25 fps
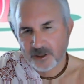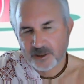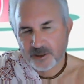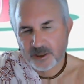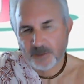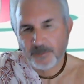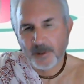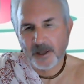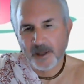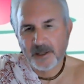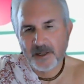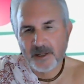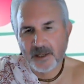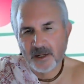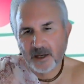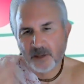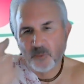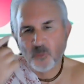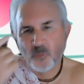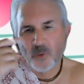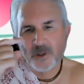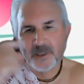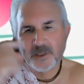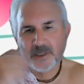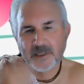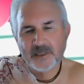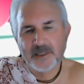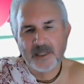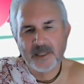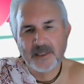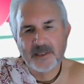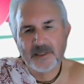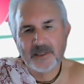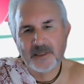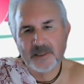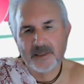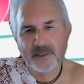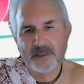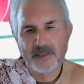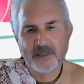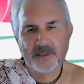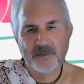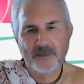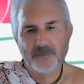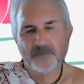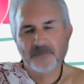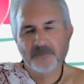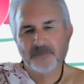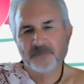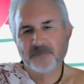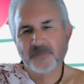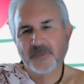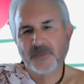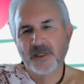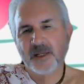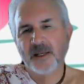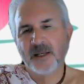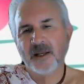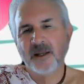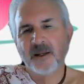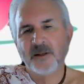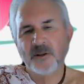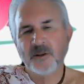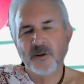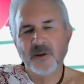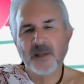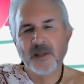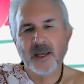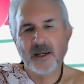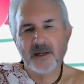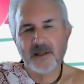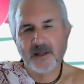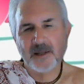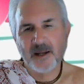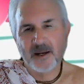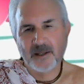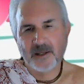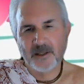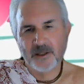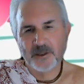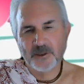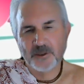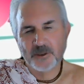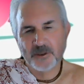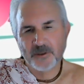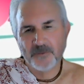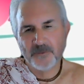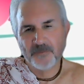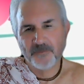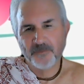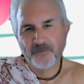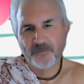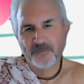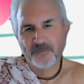depending on one's senses to gain knowledge.